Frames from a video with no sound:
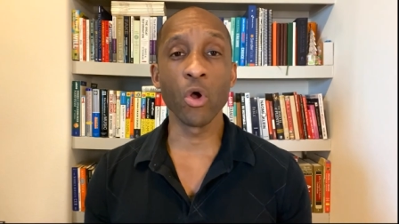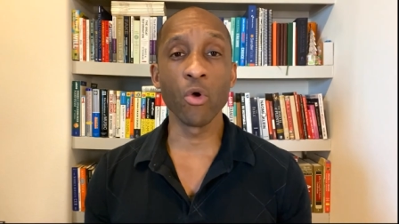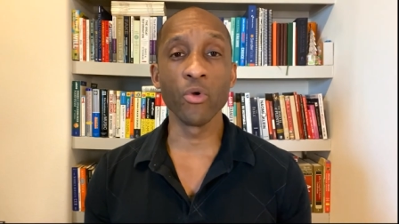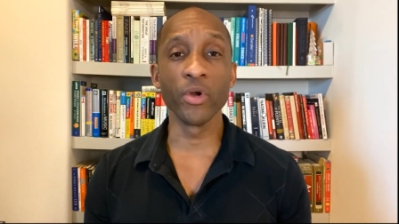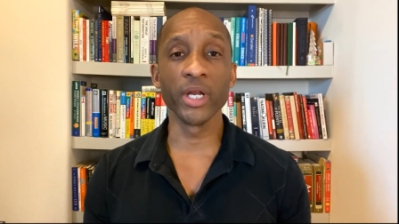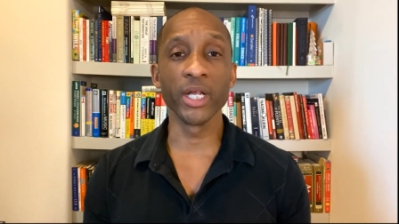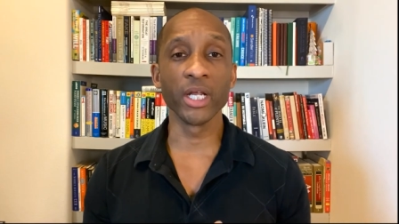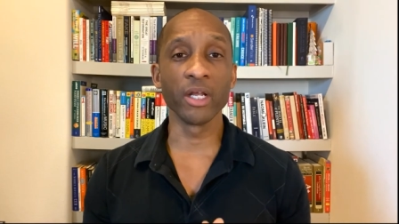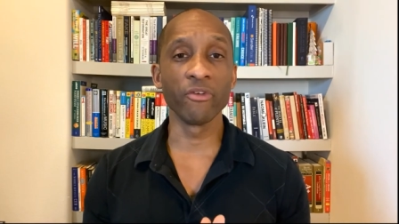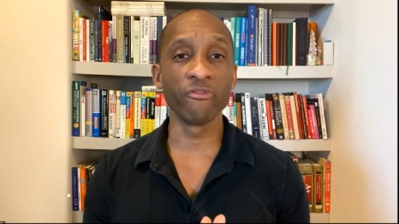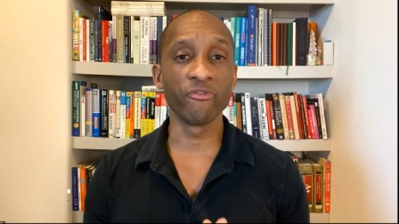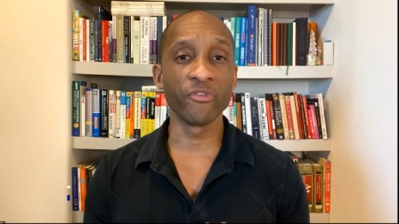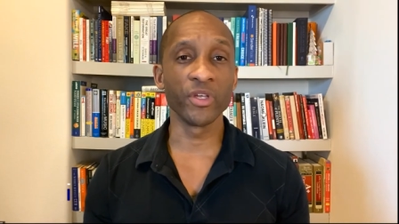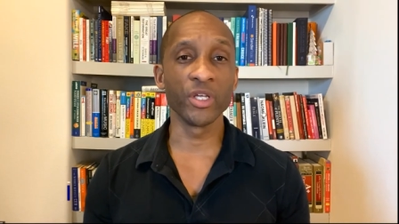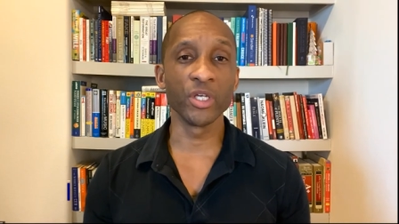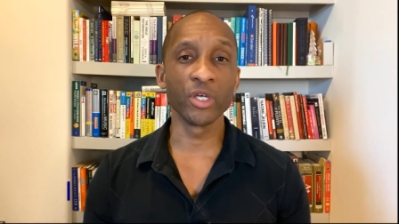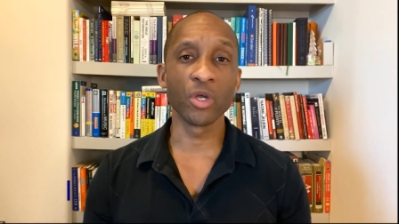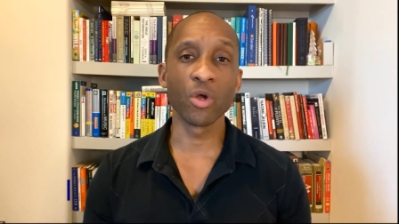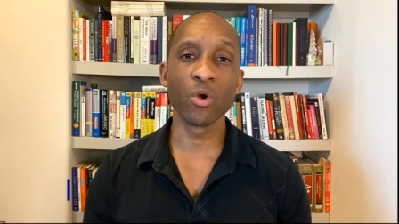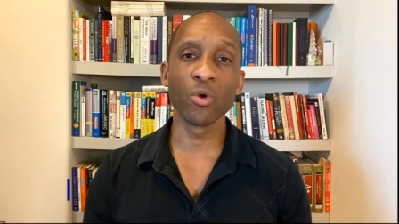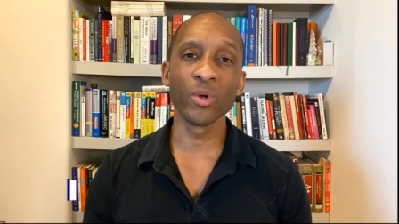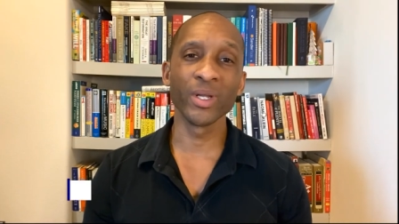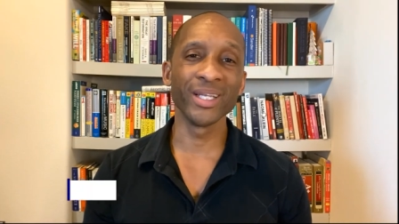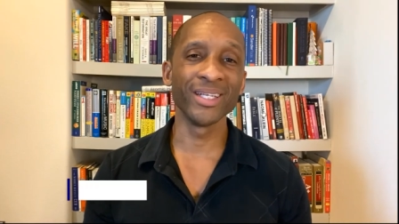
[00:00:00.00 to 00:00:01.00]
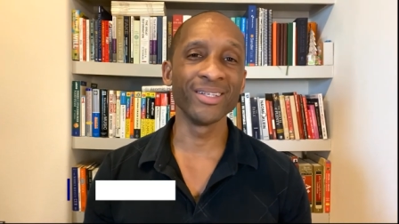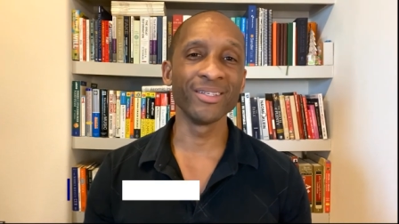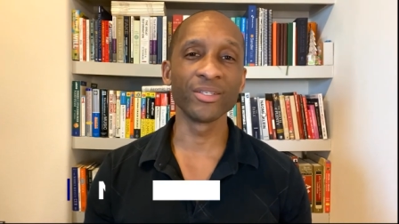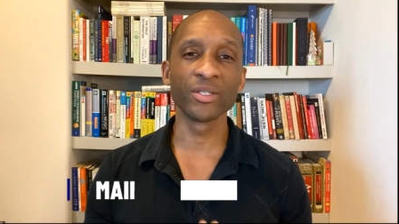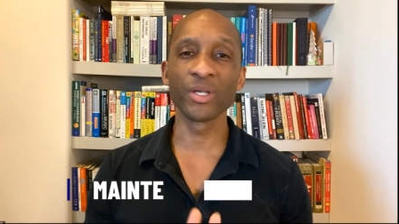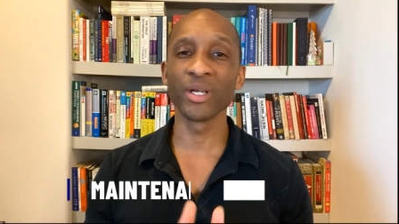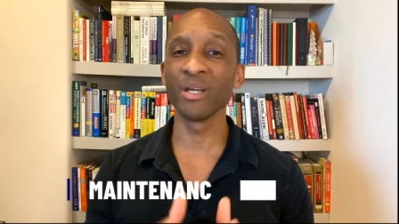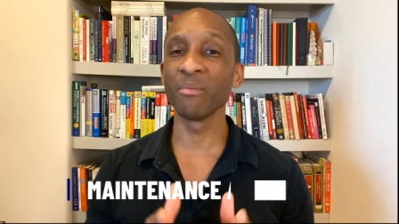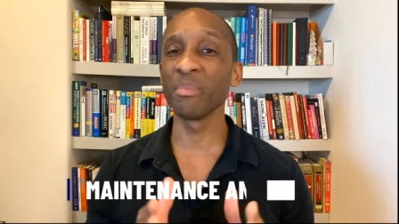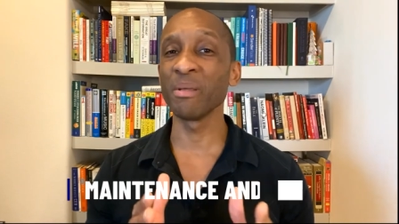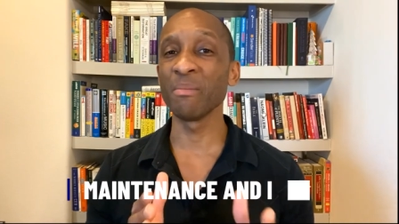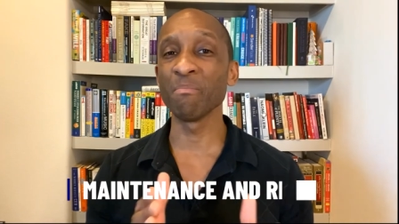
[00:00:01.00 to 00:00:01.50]
owning a vehicle is
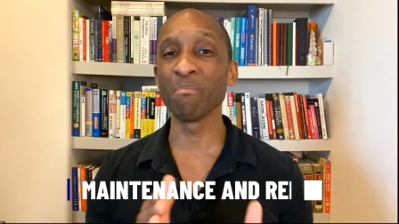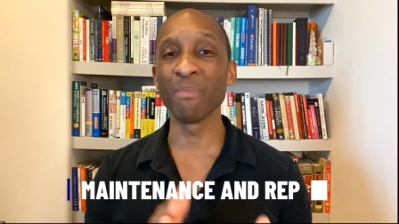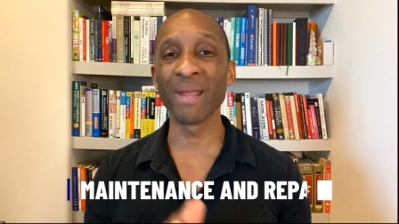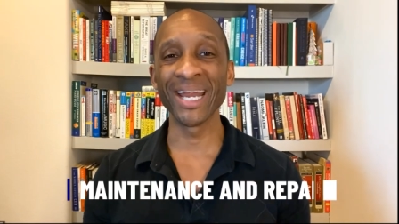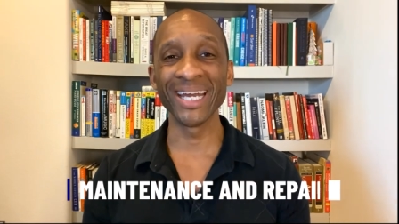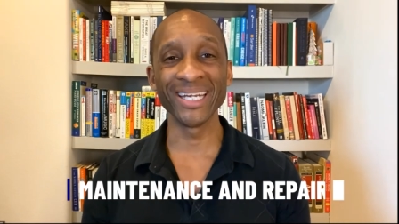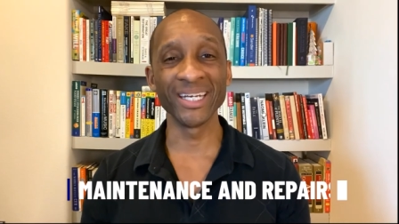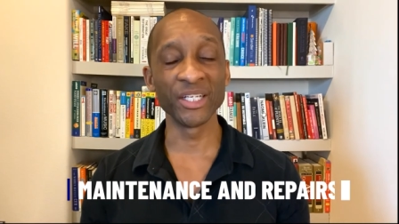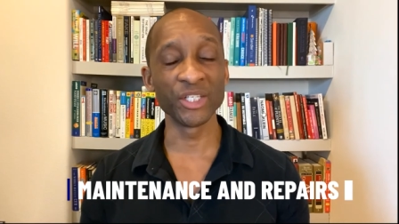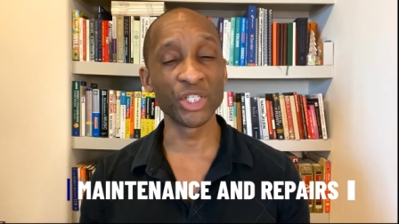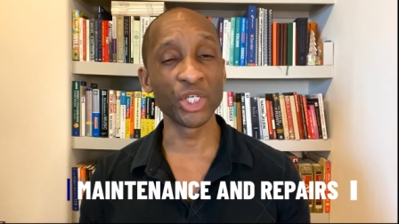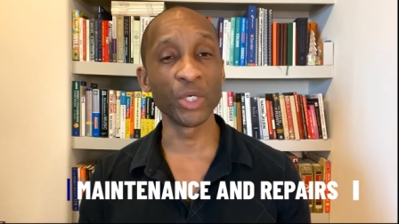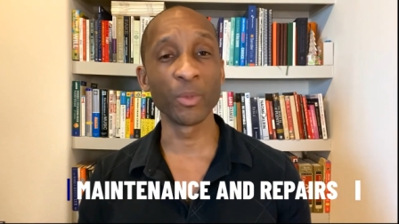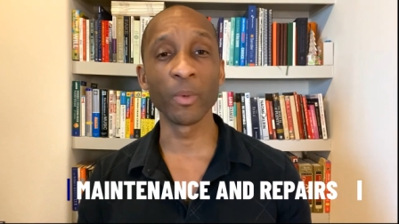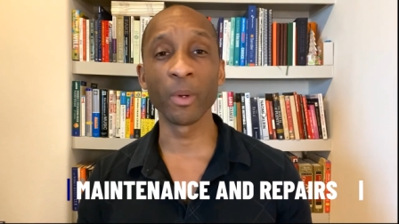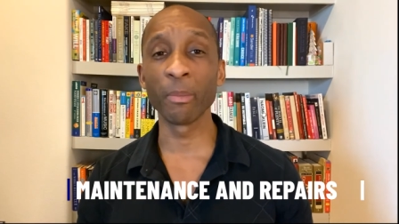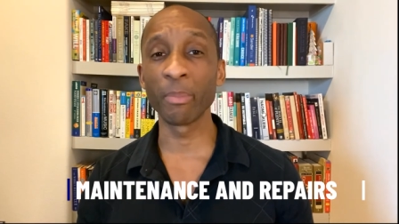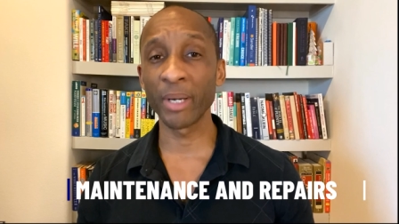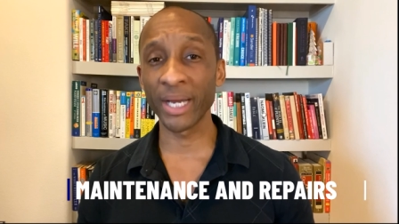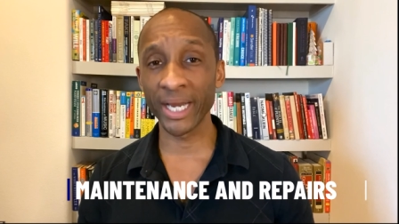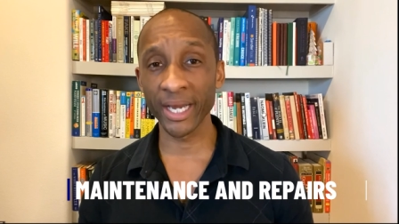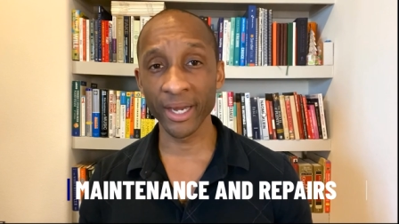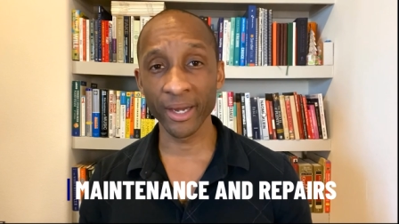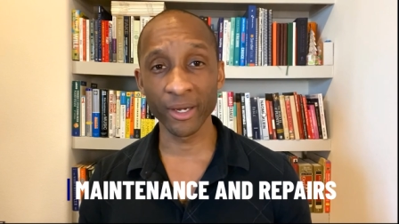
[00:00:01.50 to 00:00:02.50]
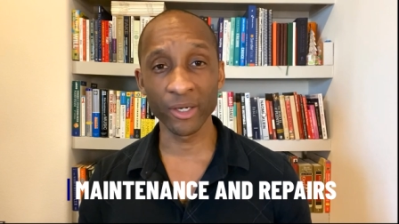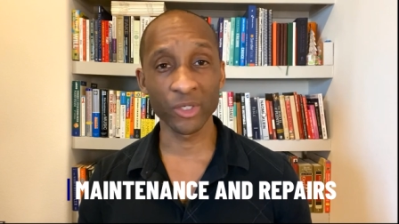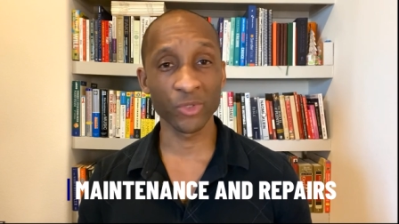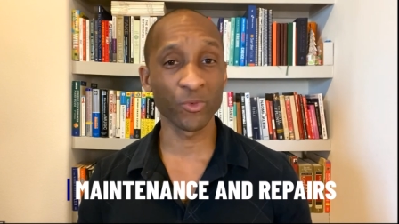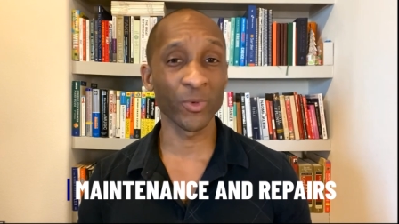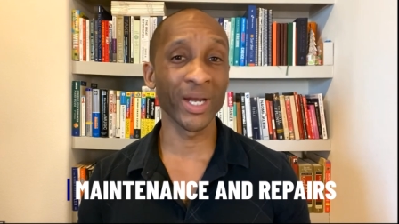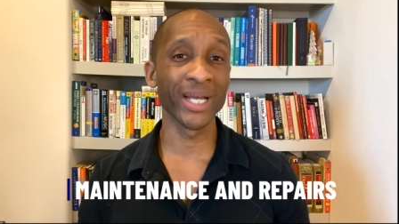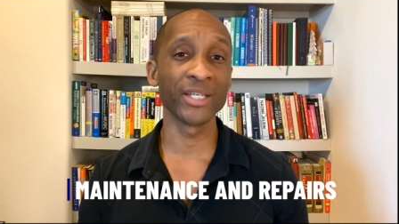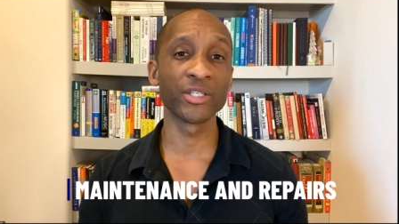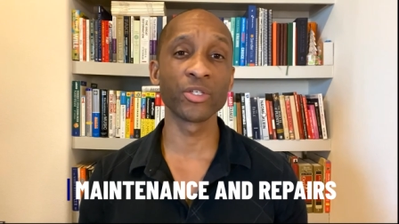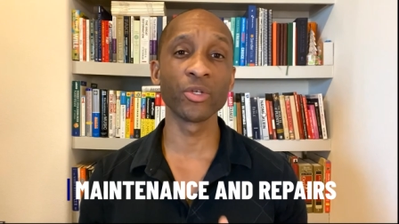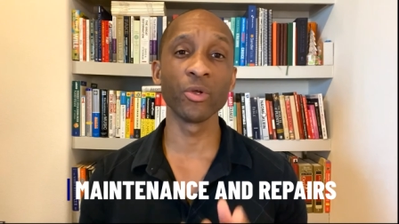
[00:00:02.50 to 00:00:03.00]
going to be maintenance and repairs, right?